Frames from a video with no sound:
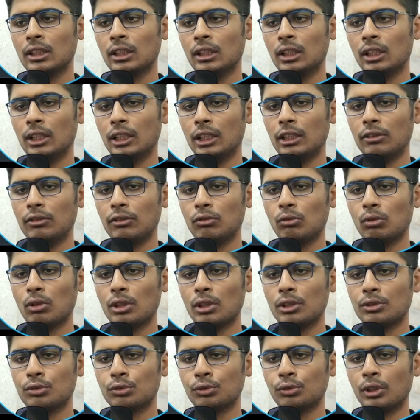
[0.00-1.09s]
If you want
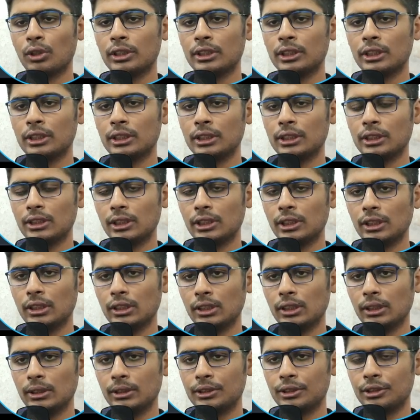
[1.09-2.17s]
to write it in the
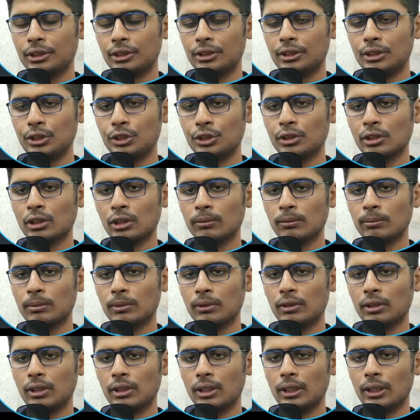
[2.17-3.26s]
traditional
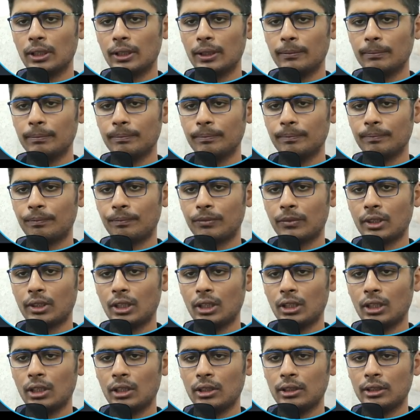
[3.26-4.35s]
uh,
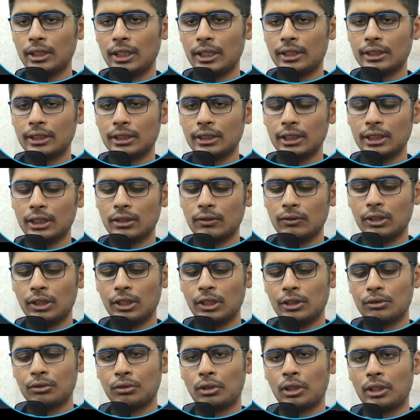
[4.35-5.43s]
technique, we need to
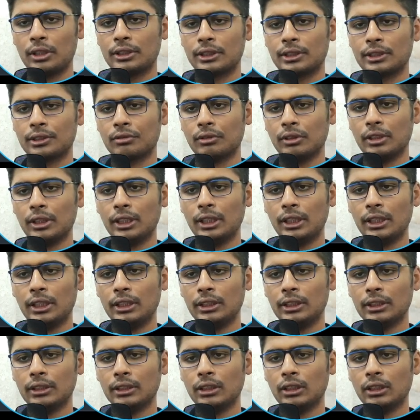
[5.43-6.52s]
write string
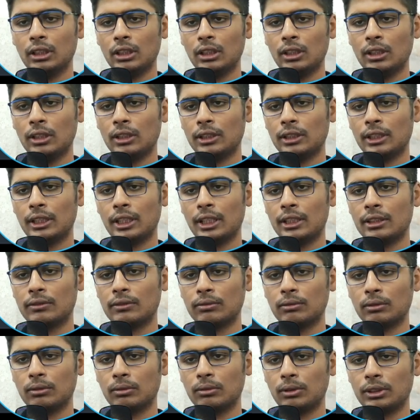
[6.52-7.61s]
get,
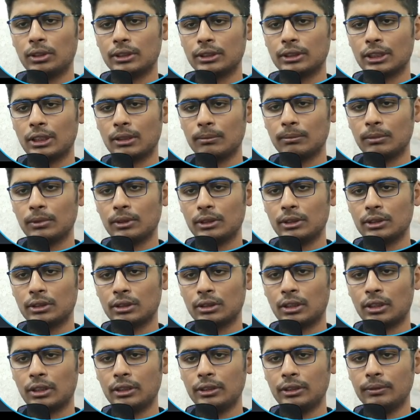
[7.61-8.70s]
for example,
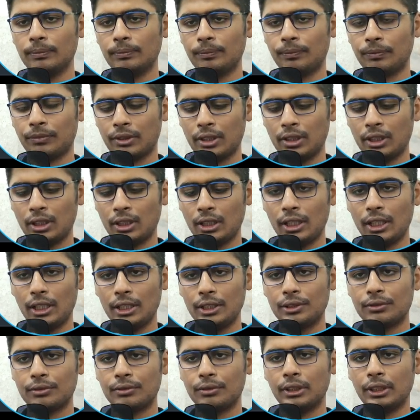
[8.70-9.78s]
sorry, a
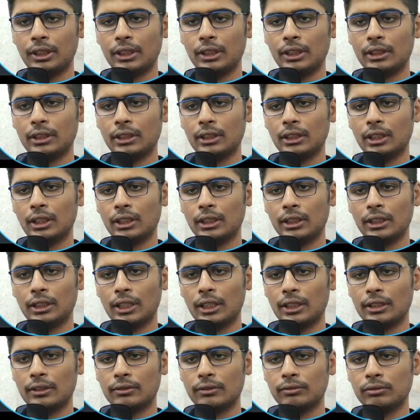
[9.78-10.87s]
string get
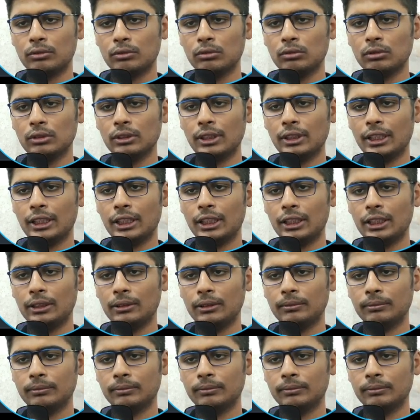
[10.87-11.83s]
full name,